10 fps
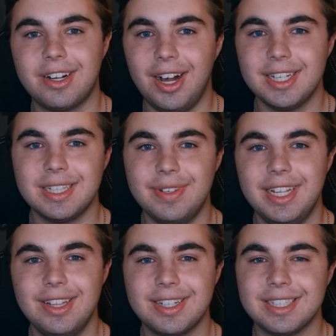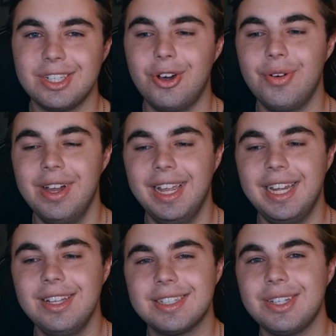costume, and he looks so
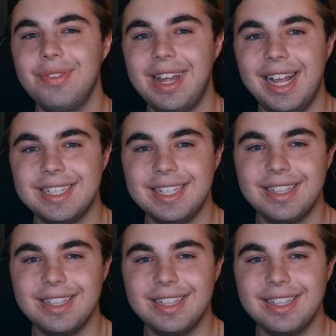he looks so nice.